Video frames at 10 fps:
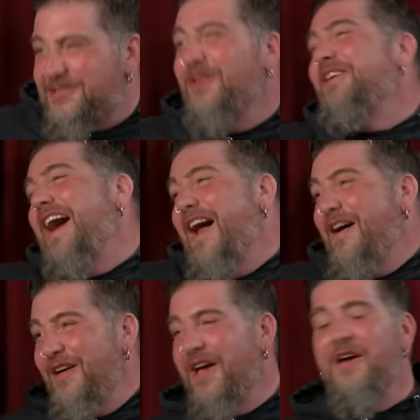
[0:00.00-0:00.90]
go
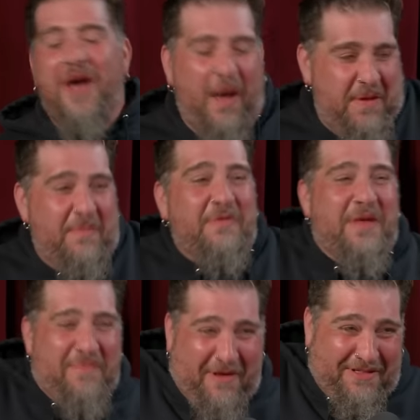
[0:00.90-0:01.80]
down. Like, Happy birthday,
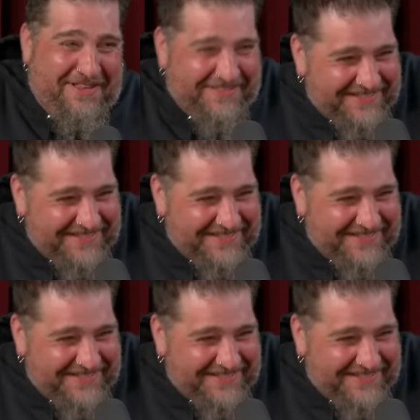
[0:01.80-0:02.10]
Paulie!